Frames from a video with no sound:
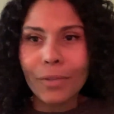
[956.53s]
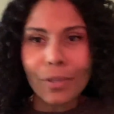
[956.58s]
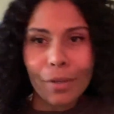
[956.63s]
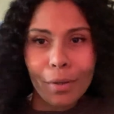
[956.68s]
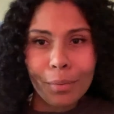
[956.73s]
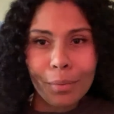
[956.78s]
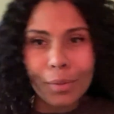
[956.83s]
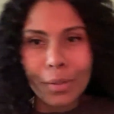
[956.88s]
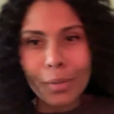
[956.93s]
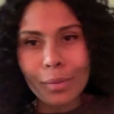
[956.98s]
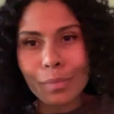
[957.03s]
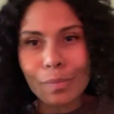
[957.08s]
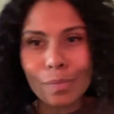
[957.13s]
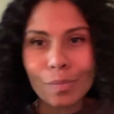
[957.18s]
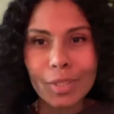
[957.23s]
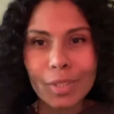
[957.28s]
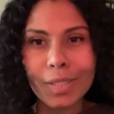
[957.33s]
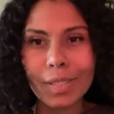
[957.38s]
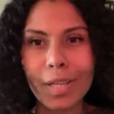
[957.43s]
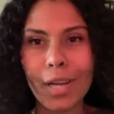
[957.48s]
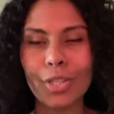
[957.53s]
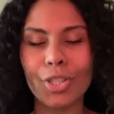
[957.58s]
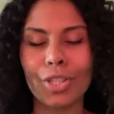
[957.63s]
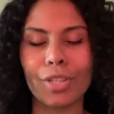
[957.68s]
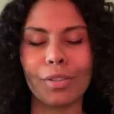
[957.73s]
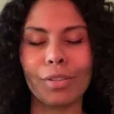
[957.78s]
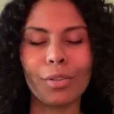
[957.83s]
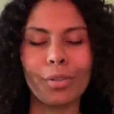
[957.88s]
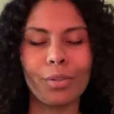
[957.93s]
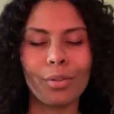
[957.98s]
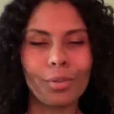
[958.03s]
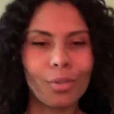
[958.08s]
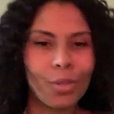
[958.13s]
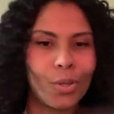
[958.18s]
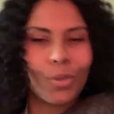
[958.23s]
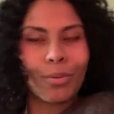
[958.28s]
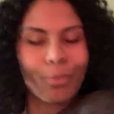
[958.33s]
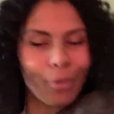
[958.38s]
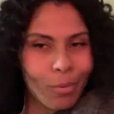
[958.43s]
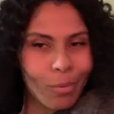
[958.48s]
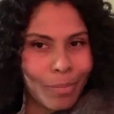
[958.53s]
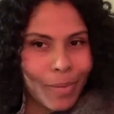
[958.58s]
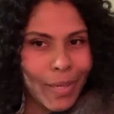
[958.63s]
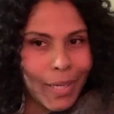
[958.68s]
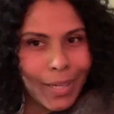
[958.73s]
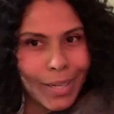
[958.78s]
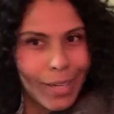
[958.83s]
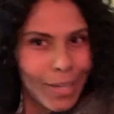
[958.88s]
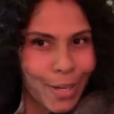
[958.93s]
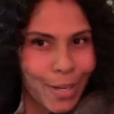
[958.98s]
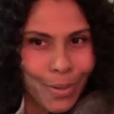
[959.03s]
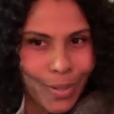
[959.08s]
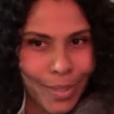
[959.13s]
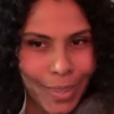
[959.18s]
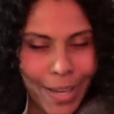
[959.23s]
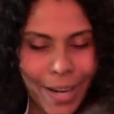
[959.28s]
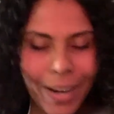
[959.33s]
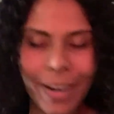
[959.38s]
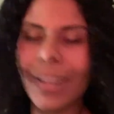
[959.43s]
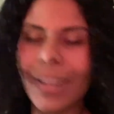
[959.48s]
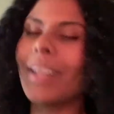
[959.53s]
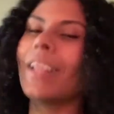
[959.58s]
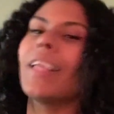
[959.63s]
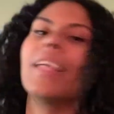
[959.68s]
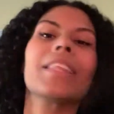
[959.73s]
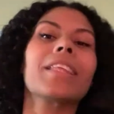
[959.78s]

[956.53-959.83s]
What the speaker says: you know, little discussion, a little group meeting here and there.